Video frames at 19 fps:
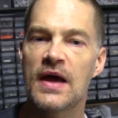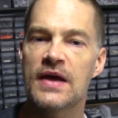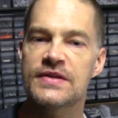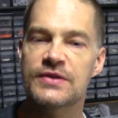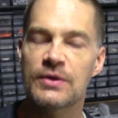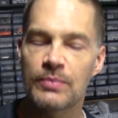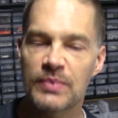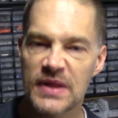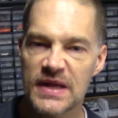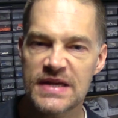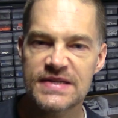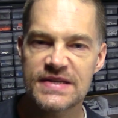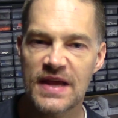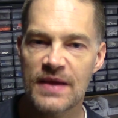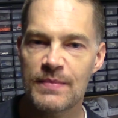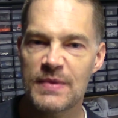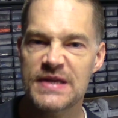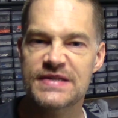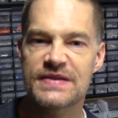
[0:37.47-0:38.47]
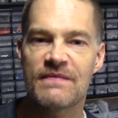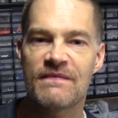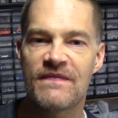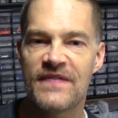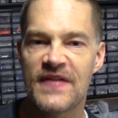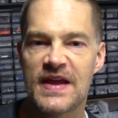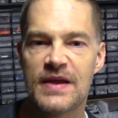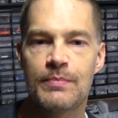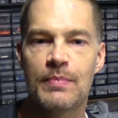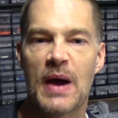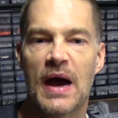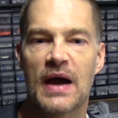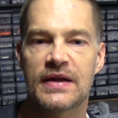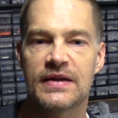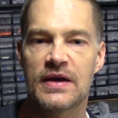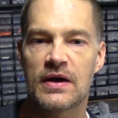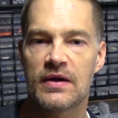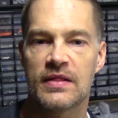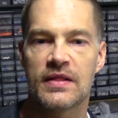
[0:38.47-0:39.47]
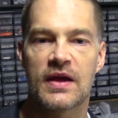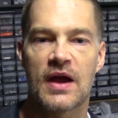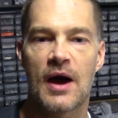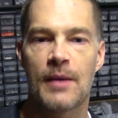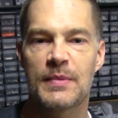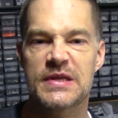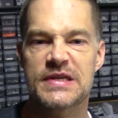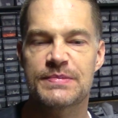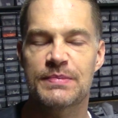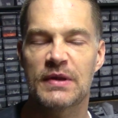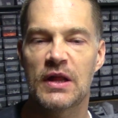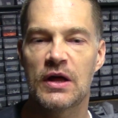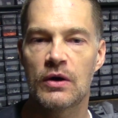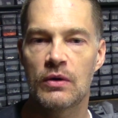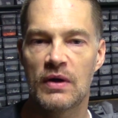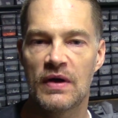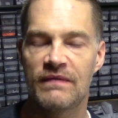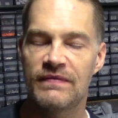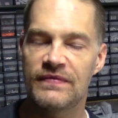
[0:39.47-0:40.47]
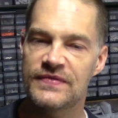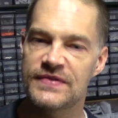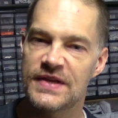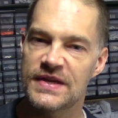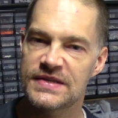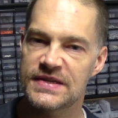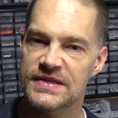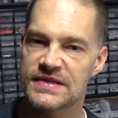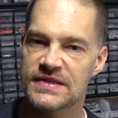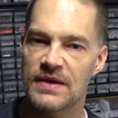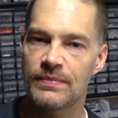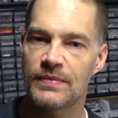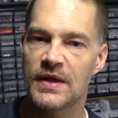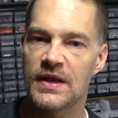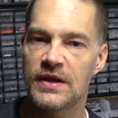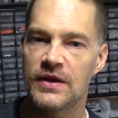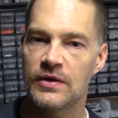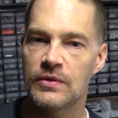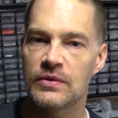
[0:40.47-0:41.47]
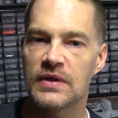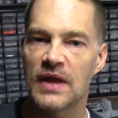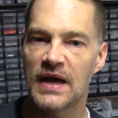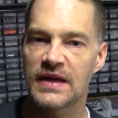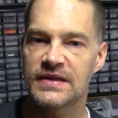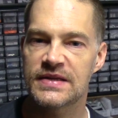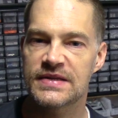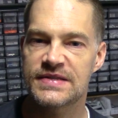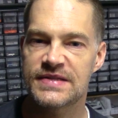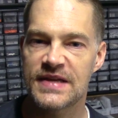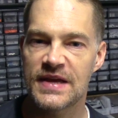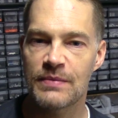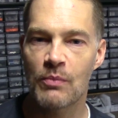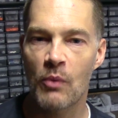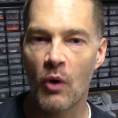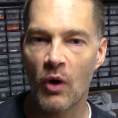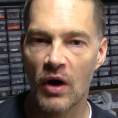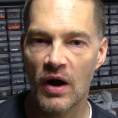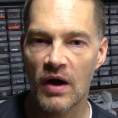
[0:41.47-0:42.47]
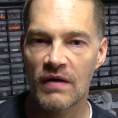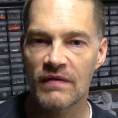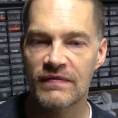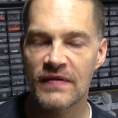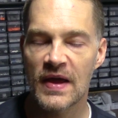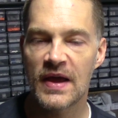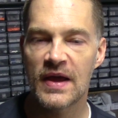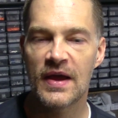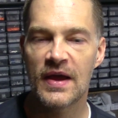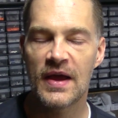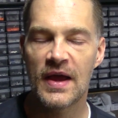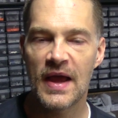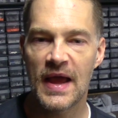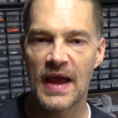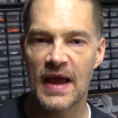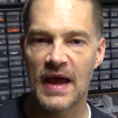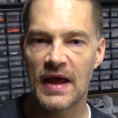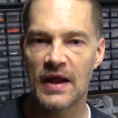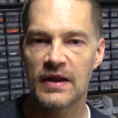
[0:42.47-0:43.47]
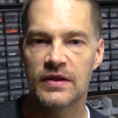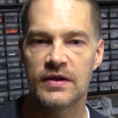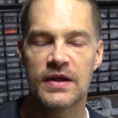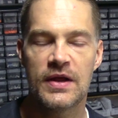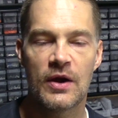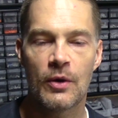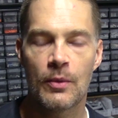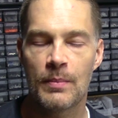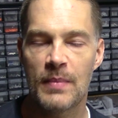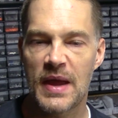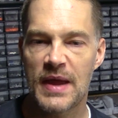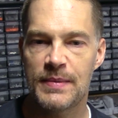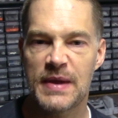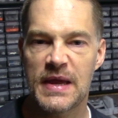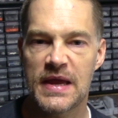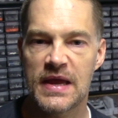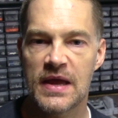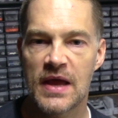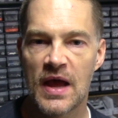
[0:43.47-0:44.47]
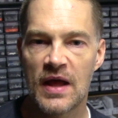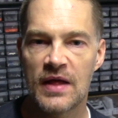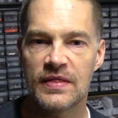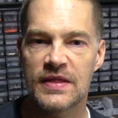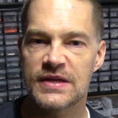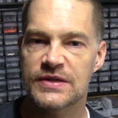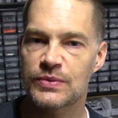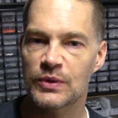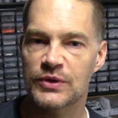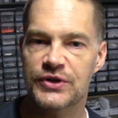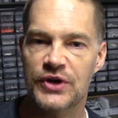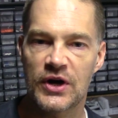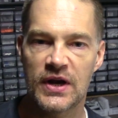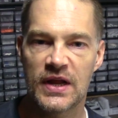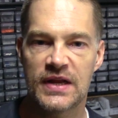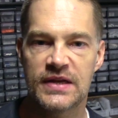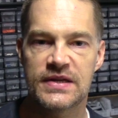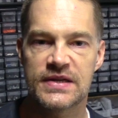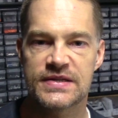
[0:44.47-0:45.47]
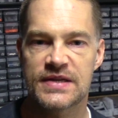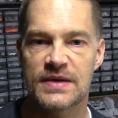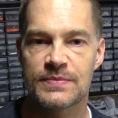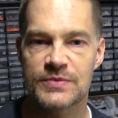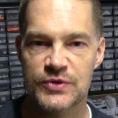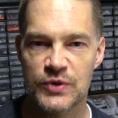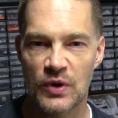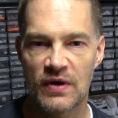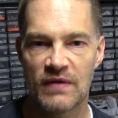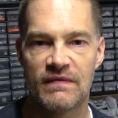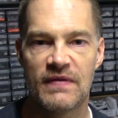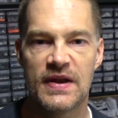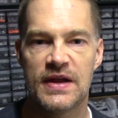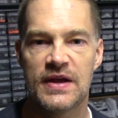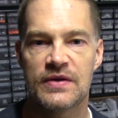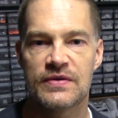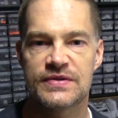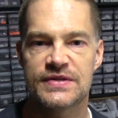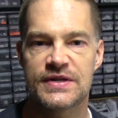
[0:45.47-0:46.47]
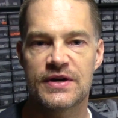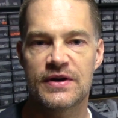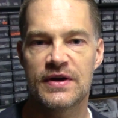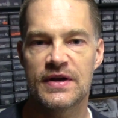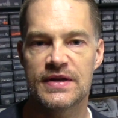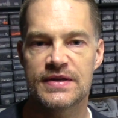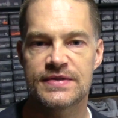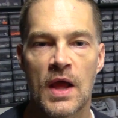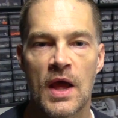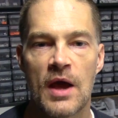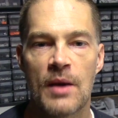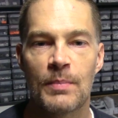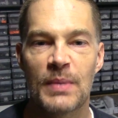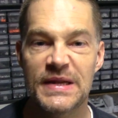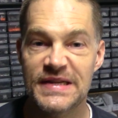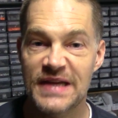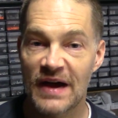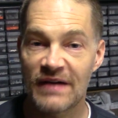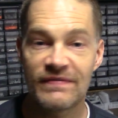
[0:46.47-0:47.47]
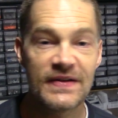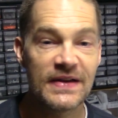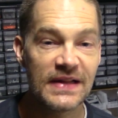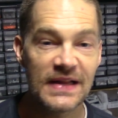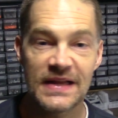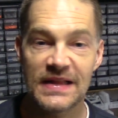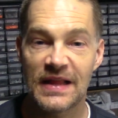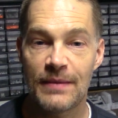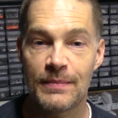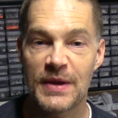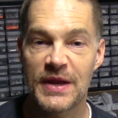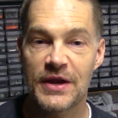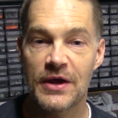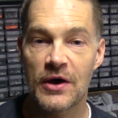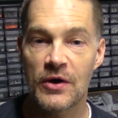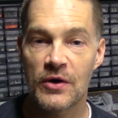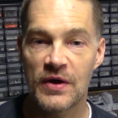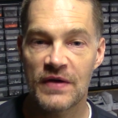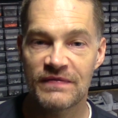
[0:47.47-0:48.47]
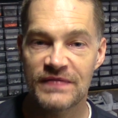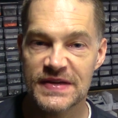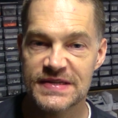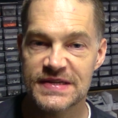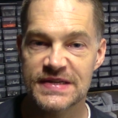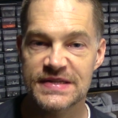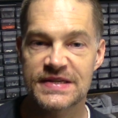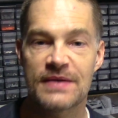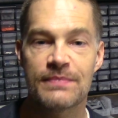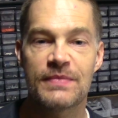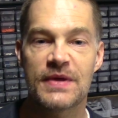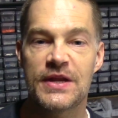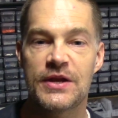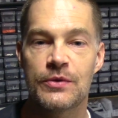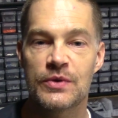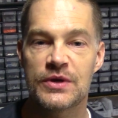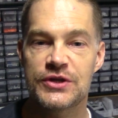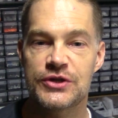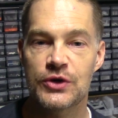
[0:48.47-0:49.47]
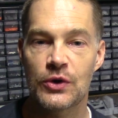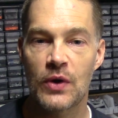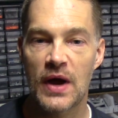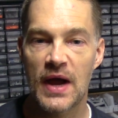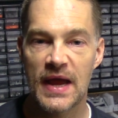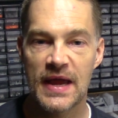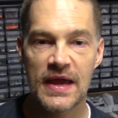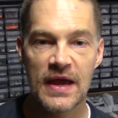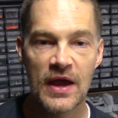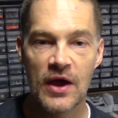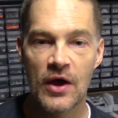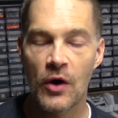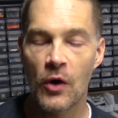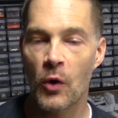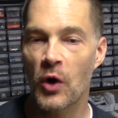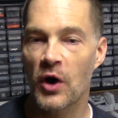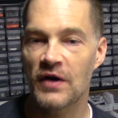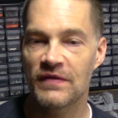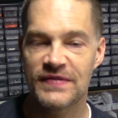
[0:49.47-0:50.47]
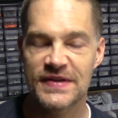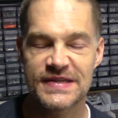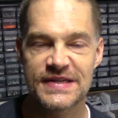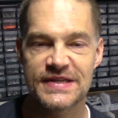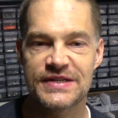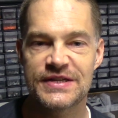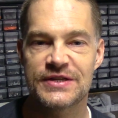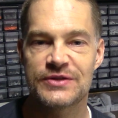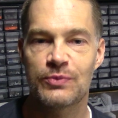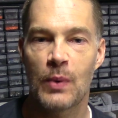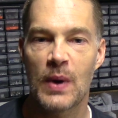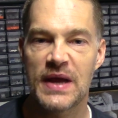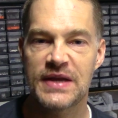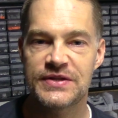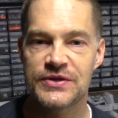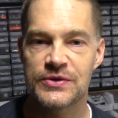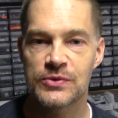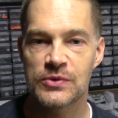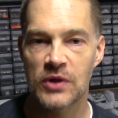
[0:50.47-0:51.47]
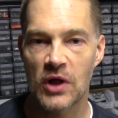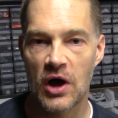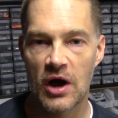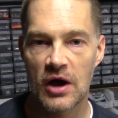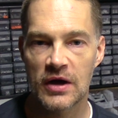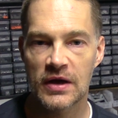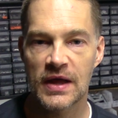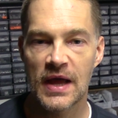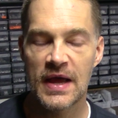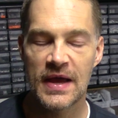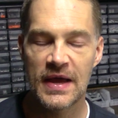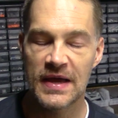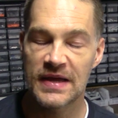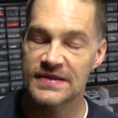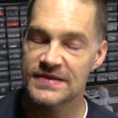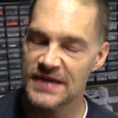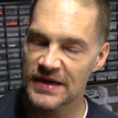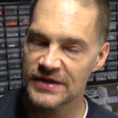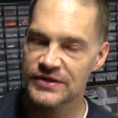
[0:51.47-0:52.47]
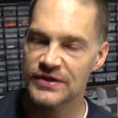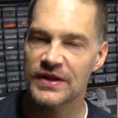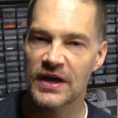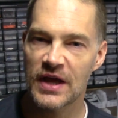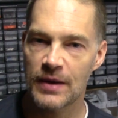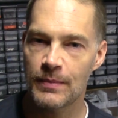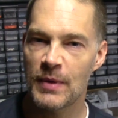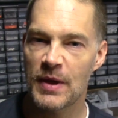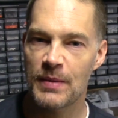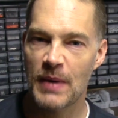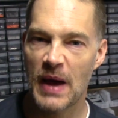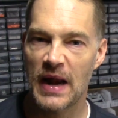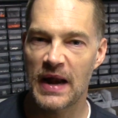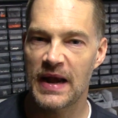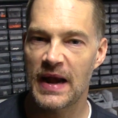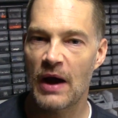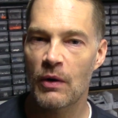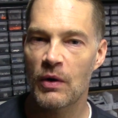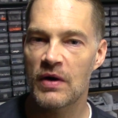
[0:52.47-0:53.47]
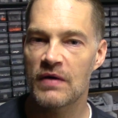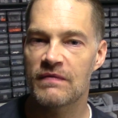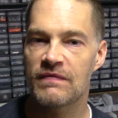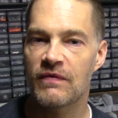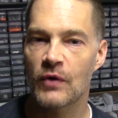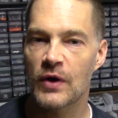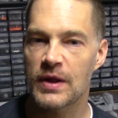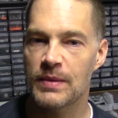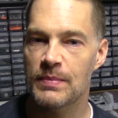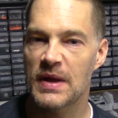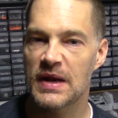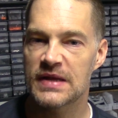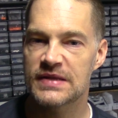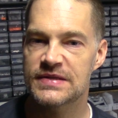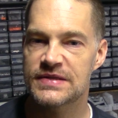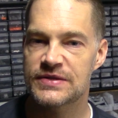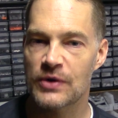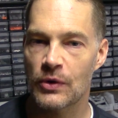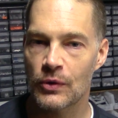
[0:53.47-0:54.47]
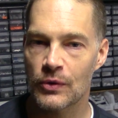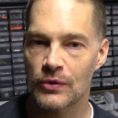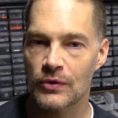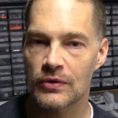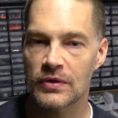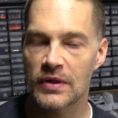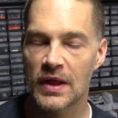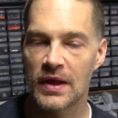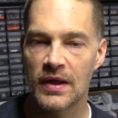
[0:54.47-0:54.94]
So please give me some feedback down in the comments below if this is something you'd like to see more of, and maybe this will turn into some sort of video series. But definitely let me know if this is something you enjoy or if this is just way too long. It's actually going to be about 1 hour and 40 minutes total.